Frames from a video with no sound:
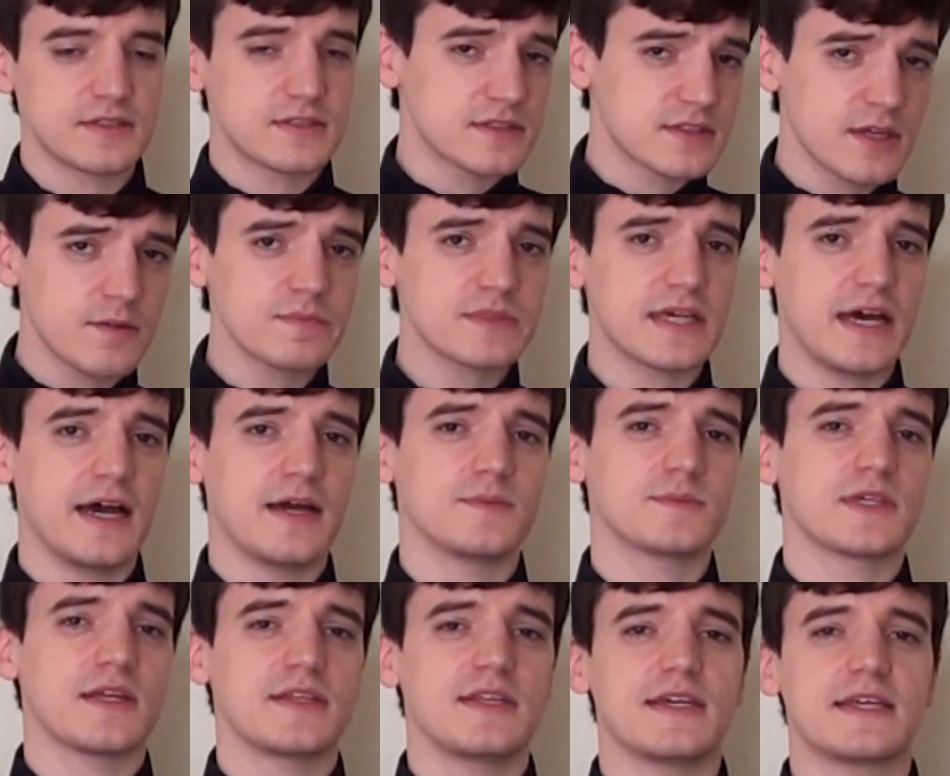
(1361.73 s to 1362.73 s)
and sometimes
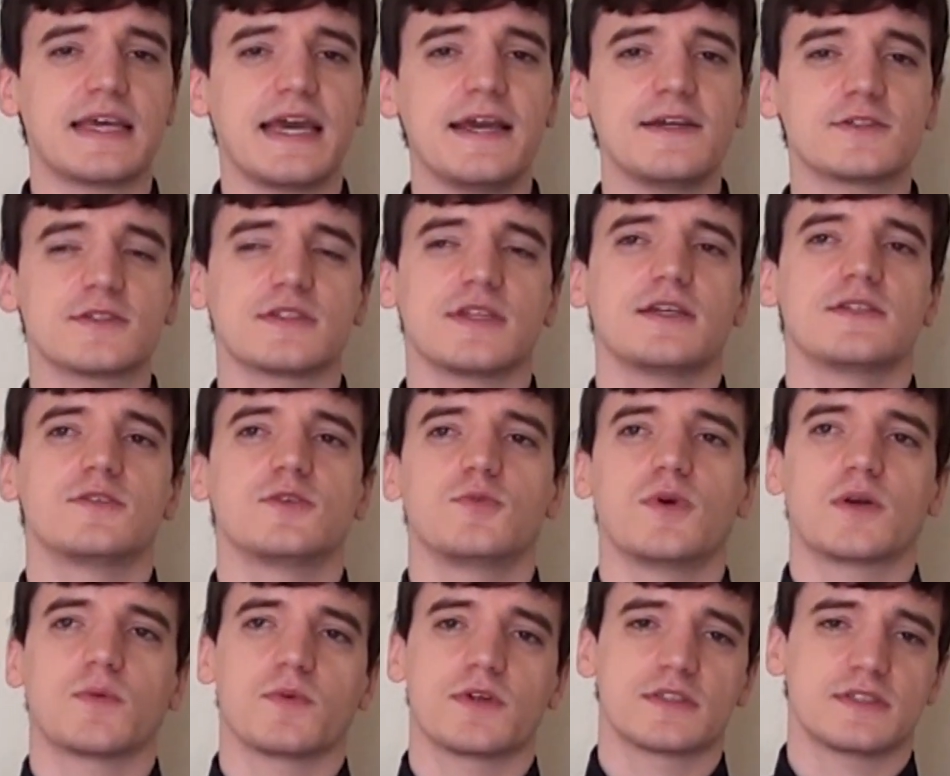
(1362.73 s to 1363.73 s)
on the occasion they do
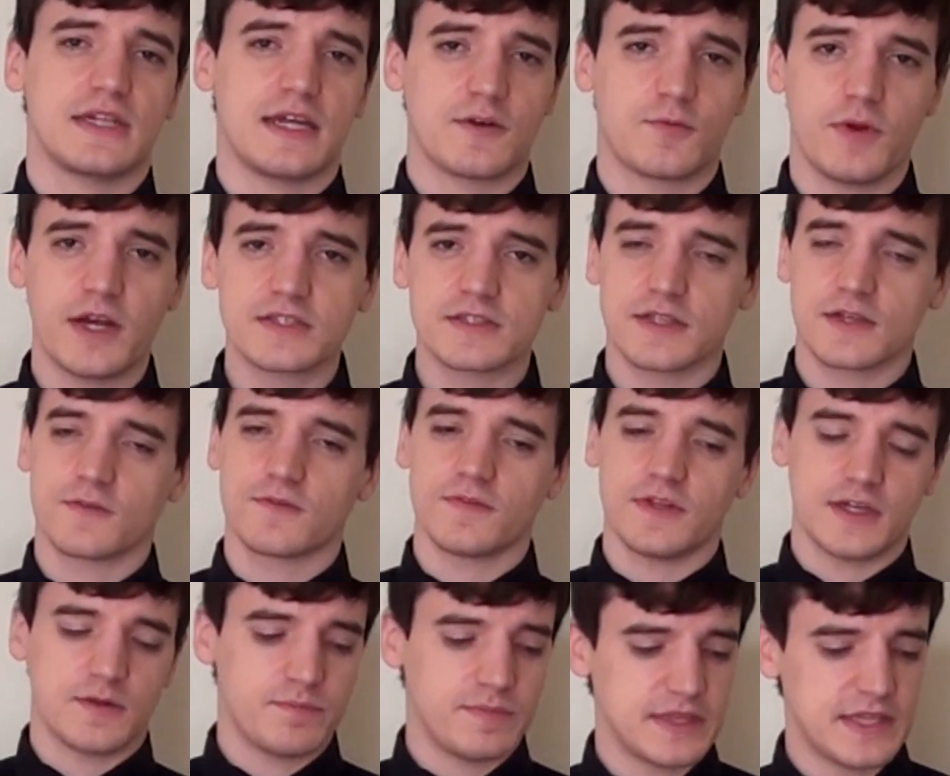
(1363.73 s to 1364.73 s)
one where it's not a wrestling
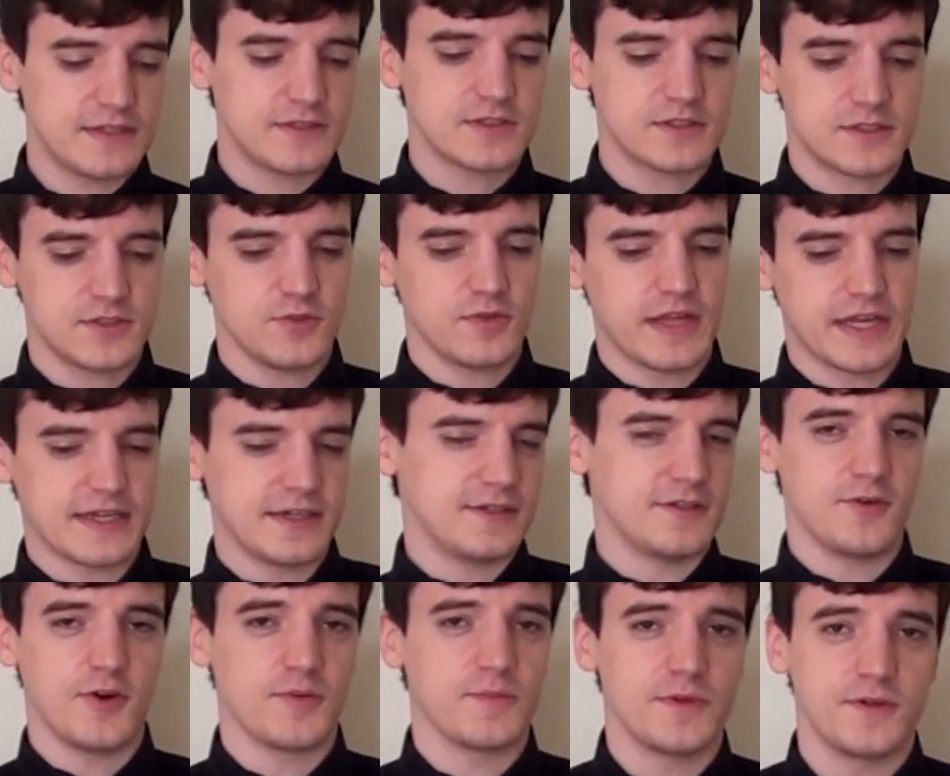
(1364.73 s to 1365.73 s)
flick, but they just do like a
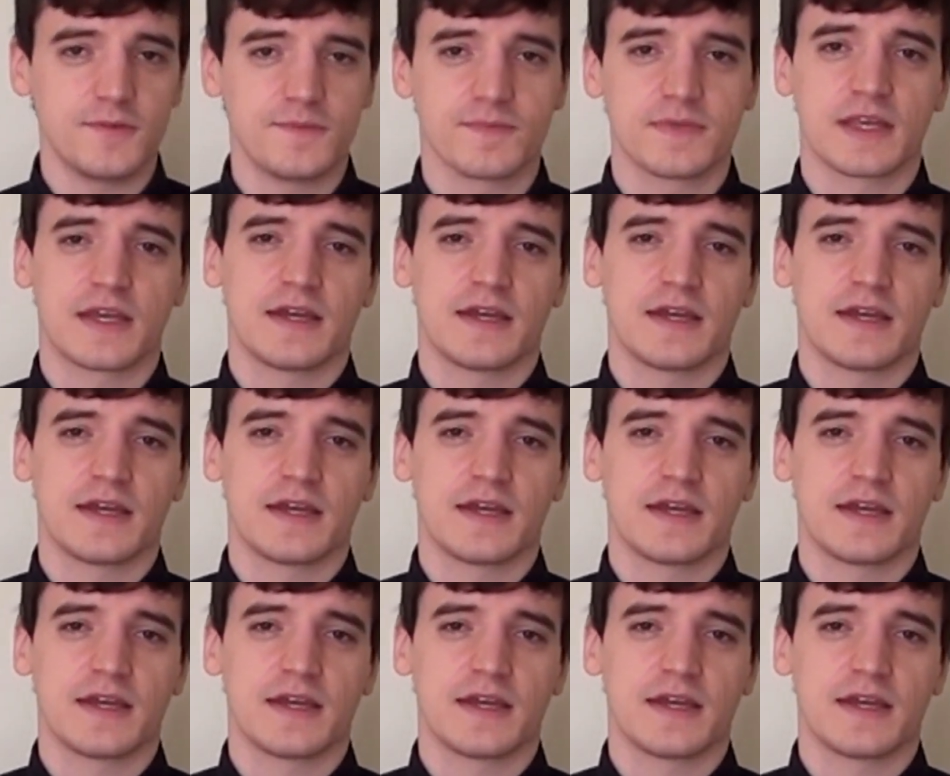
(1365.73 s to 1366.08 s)
normal